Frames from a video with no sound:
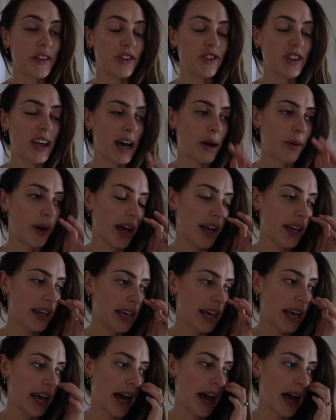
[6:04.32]
the shower,
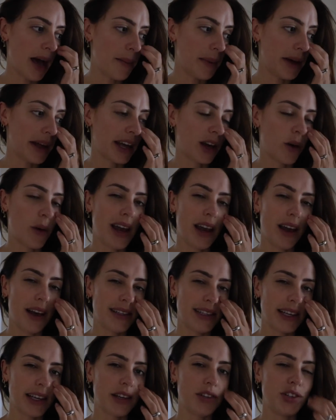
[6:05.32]
and I quite
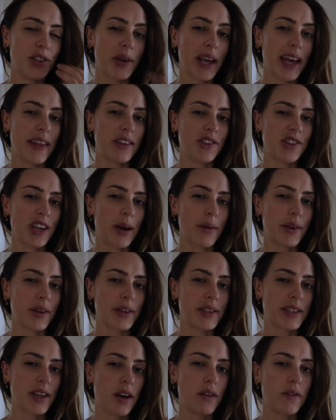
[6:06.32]
liked it, because you get in the shower
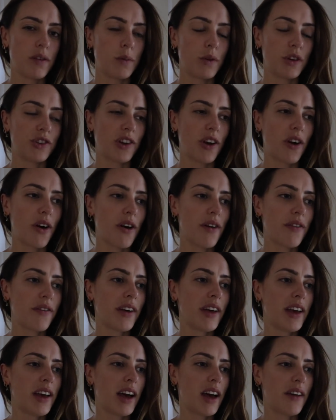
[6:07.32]
yourself and wash it off.
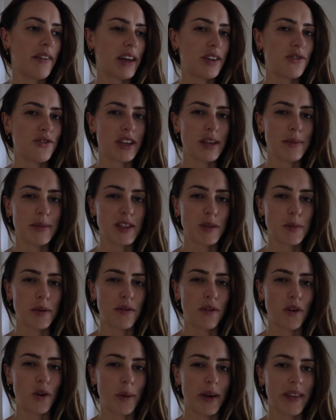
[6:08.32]
I've had treatments
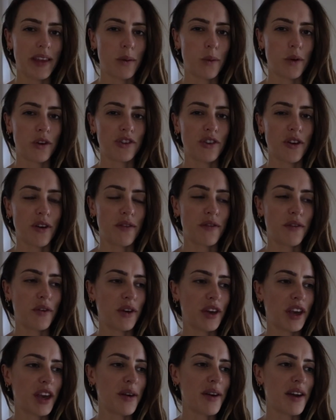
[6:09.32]
before where they wash it off for
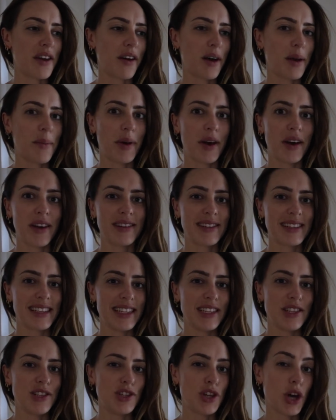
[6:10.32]
you, and I
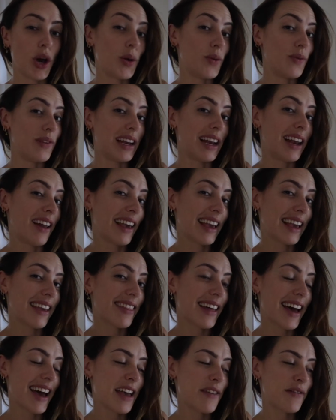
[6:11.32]
personally don't like
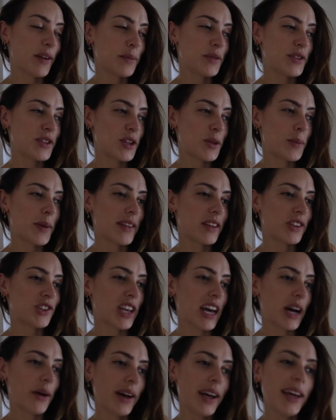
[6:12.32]
that if I'm stood up in the
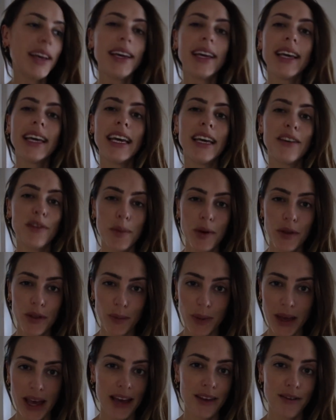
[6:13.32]
shower. If I'm on the
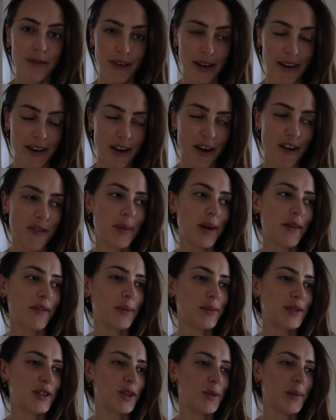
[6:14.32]
bed, fair enough, but if
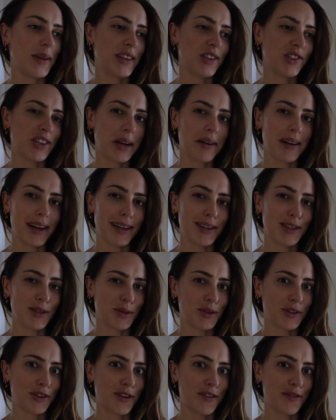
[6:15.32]
I'm stood up in the shower, I like to
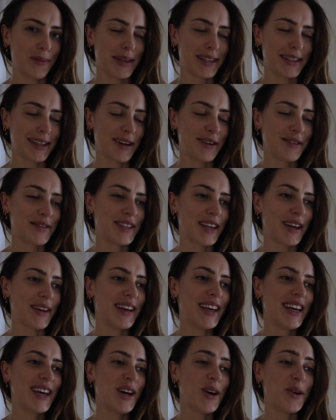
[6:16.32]
wash it off myself. So
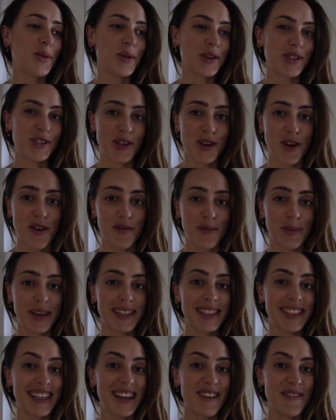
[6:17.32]
washed it off, my
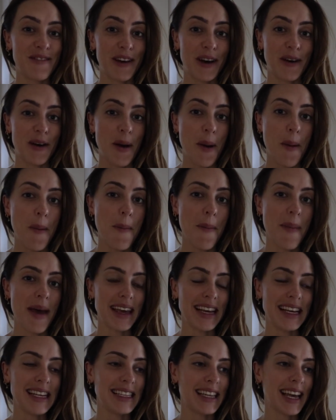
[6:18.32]
skin felt
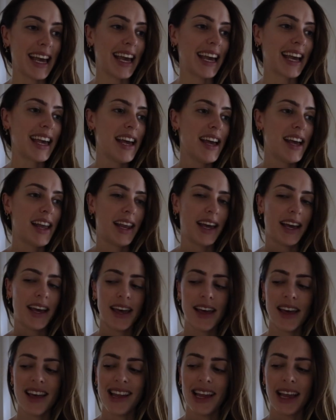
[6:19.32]
amazing. Like
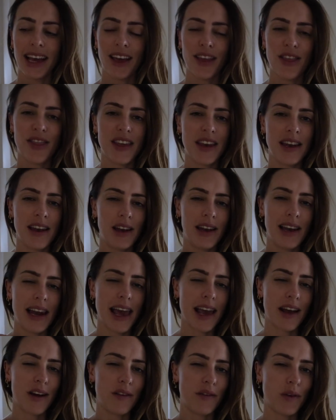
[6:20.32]
a thin
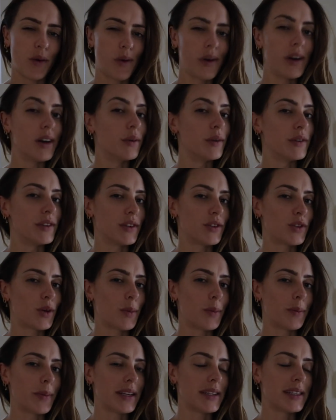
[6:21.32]
layer of oil was on top
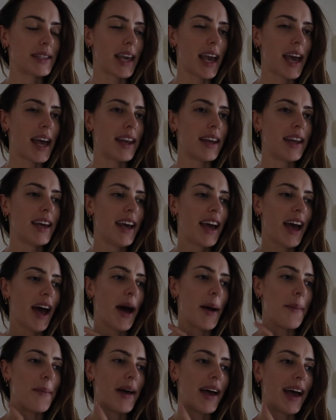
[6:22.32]
of my skin,
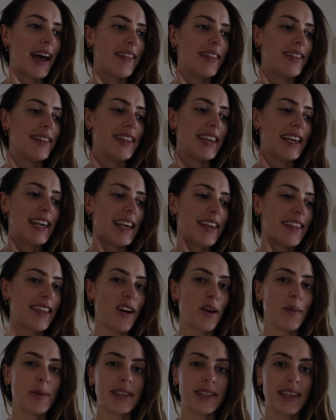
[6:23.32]
and the
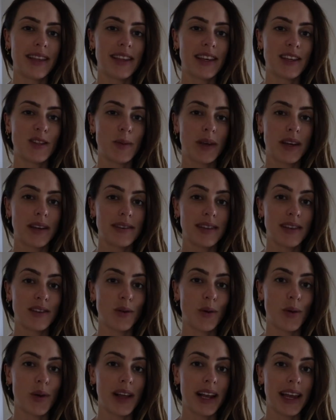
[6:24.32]
therapist said that's because there's
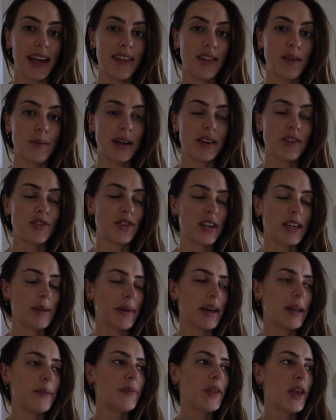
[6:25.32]
oil in the mud
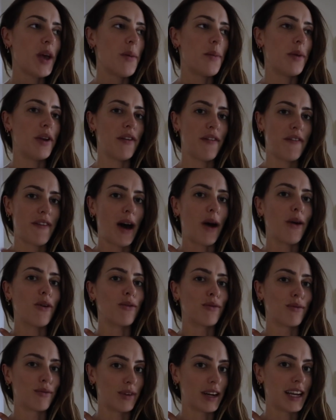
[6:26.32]
treatment, but it felt
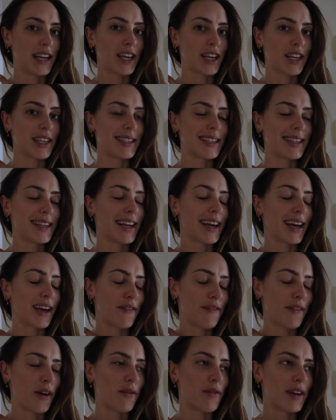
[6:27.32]
really good.
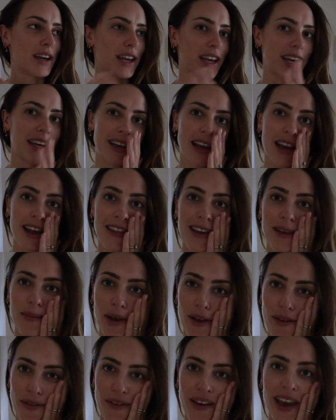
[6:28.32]
And I think
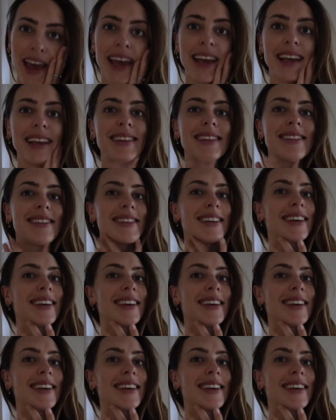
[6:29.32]
my face